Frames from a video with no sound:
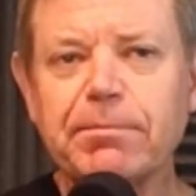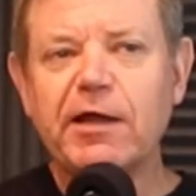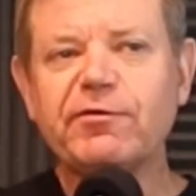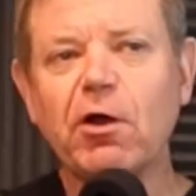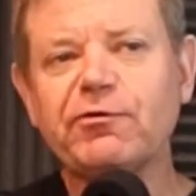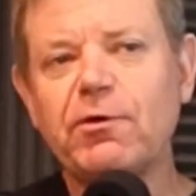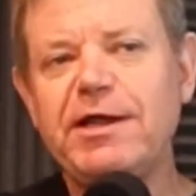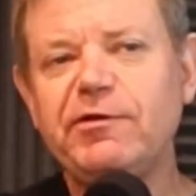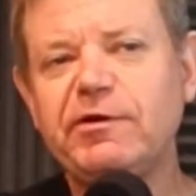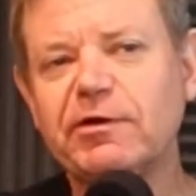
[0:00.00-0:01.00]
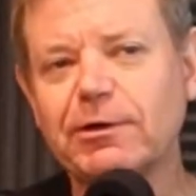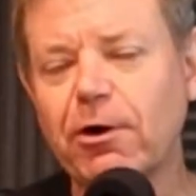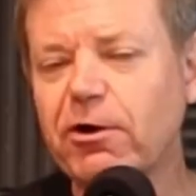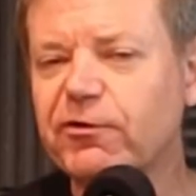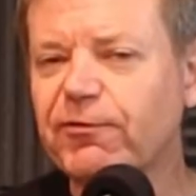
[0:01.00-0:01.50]
It's also easy to
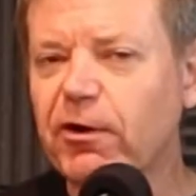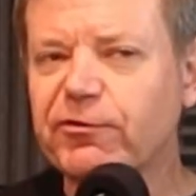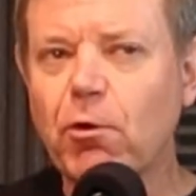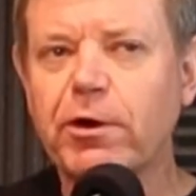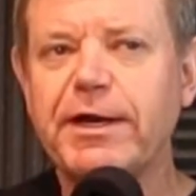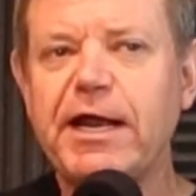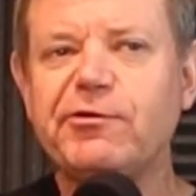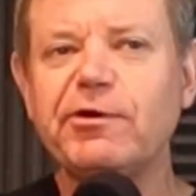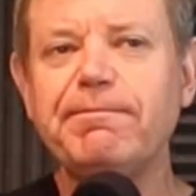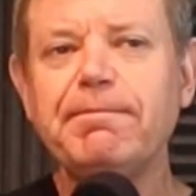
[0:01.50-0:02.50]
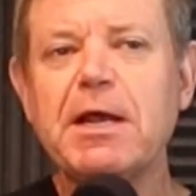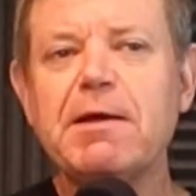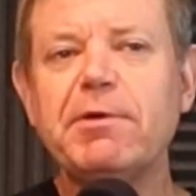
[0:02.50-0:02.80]
learn as far as coordination,